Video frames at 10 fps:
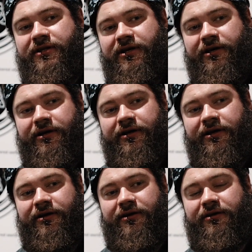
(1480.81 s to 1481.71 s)

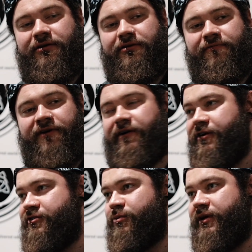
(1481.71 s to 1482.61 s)
the
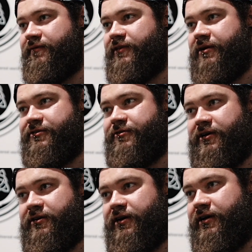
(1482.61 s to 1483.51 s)
variations we have
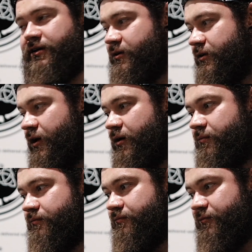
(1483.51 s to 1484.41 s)
demonstrated today,
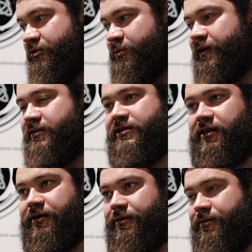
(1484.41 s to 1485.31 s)
some we've had
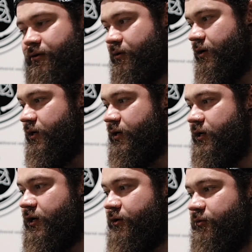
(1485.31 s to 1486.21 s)
Stella go through,
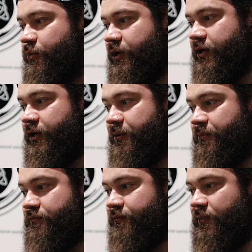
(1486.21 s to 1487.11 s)
would be
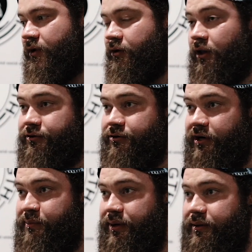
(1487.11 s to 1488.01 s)
close
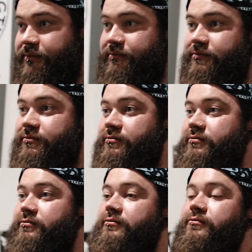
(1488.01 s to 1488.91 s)
grip
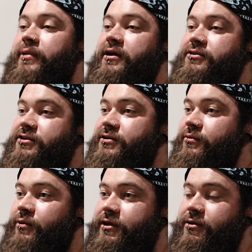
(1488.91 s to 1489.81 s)
bench
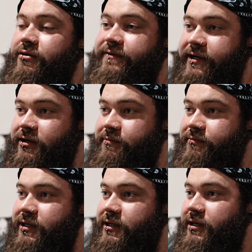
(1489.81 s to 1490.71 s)
with your feet up.
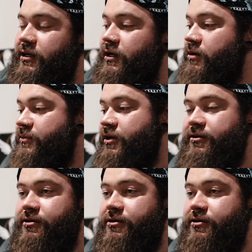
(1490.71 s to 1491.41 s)
You can